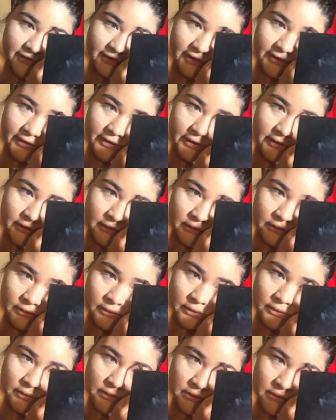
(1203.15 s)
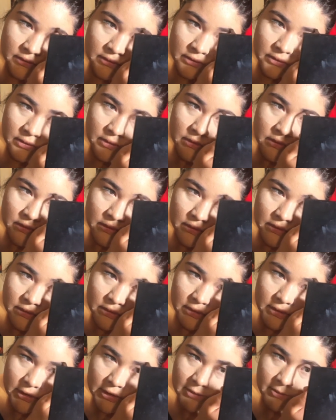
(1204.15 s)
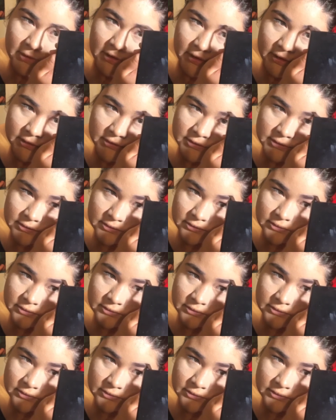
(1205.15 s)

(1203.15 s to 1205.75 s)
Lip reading: thicker eyebrows.